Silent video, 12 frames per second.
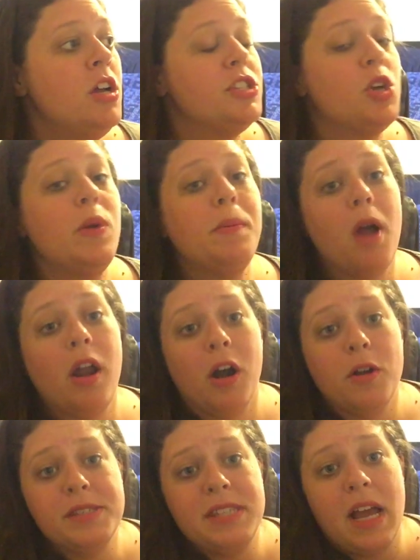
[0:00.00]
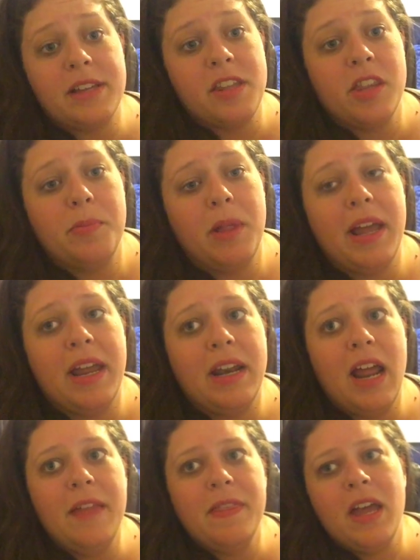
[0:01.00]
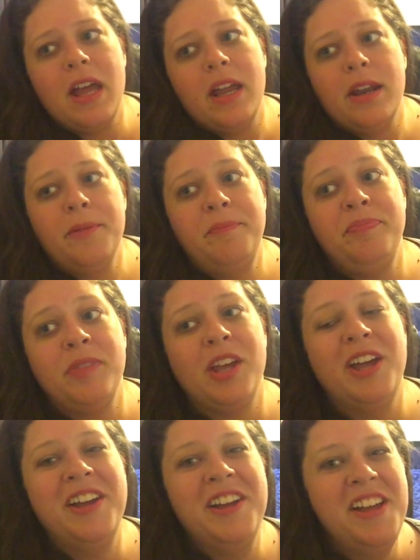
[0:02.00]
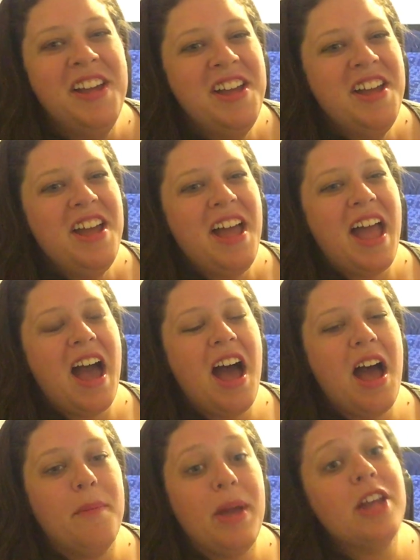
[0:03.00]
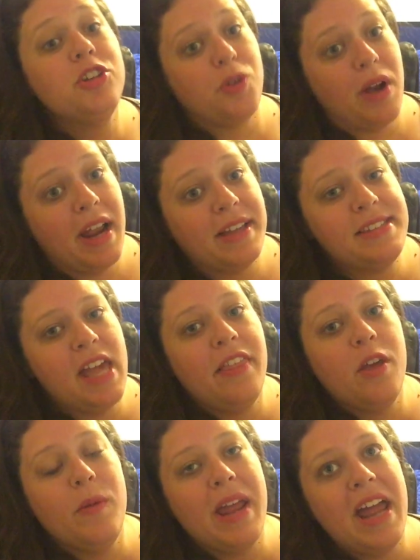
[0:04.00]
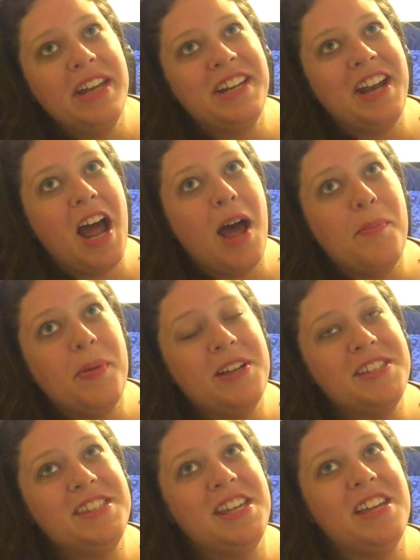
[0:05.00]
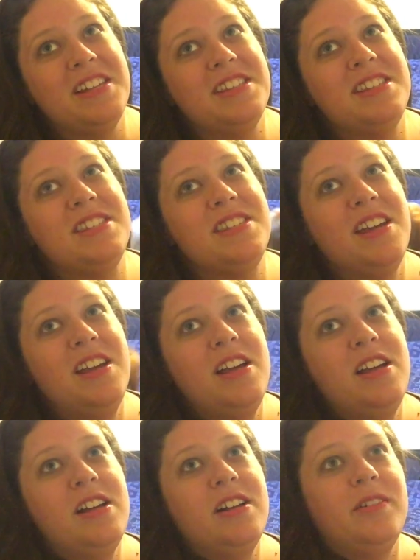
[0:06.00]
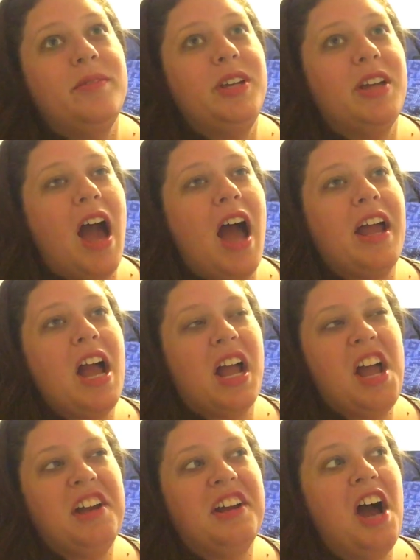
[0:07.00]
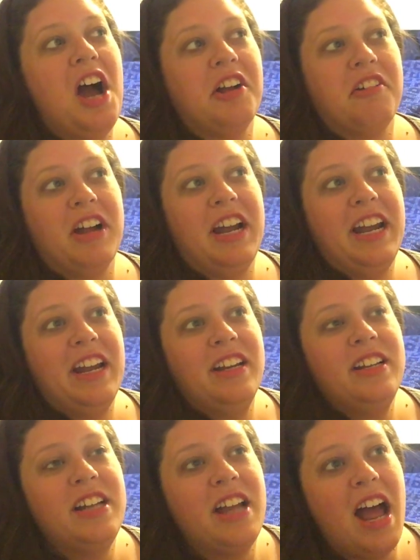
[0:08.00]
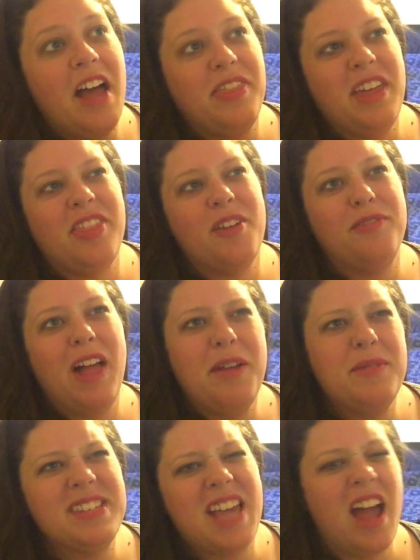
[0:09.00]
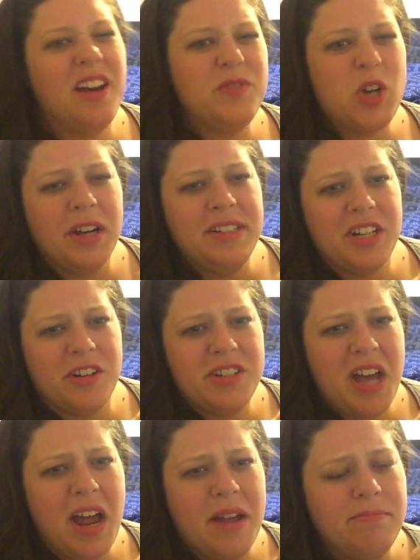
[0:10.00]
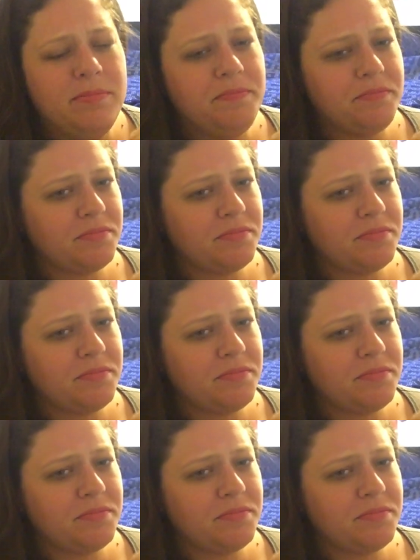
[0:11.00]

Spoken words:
So we brought our own snacks on the plane, and then and drinks, and then we ended up, since I got kind of hungry, the flight was kind of during dinner time,